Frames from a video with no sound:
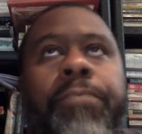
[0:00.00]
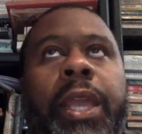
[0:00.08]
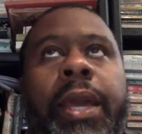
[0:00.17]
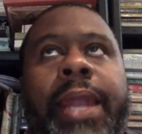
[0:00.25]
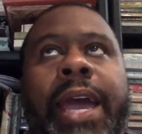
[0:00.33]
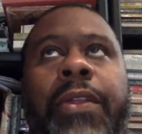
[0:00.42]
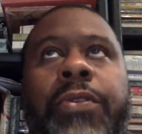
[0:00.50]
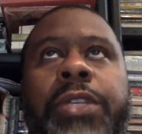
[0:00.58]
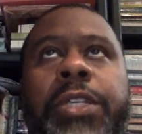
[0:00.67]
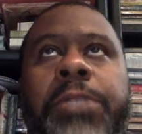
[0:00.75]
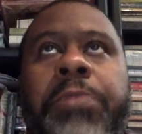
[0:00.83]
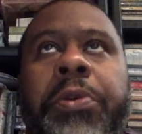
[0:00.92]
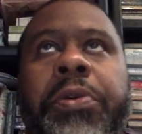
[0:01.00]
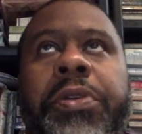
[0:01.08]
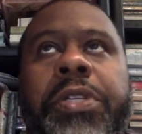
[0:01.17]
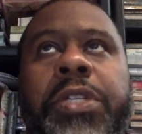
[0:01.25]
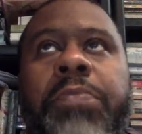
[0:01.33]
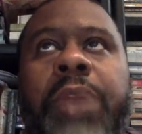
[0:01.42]
and how those
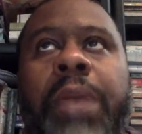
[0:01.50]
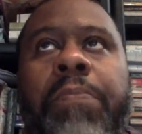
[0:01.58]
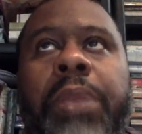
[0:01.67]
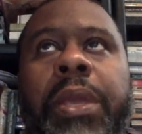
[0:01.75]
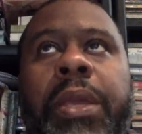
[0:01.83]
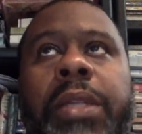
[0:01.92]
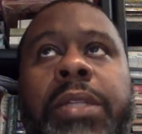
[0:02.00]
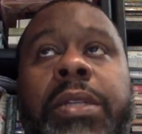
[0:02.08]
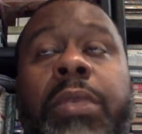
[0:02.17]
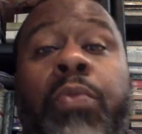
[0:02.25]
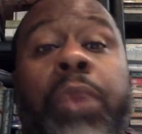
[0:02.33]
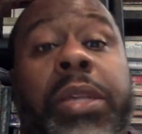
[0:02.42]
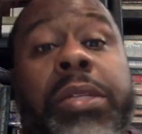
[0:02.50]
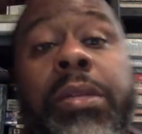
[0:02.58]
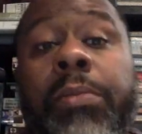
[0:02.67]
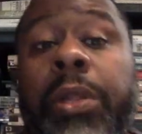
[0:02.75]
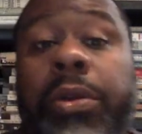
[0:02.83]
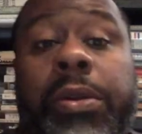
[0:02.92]
experiences might be in some ways
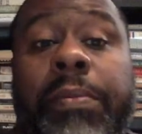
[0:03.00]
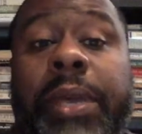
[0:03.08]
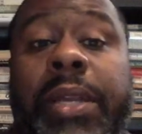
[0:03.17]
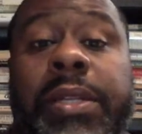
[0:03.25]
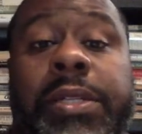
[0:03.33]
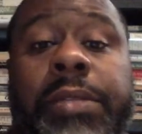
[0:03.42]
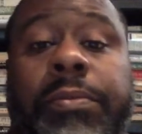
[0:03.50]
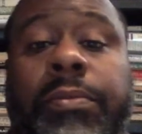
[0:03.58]
similar to men's,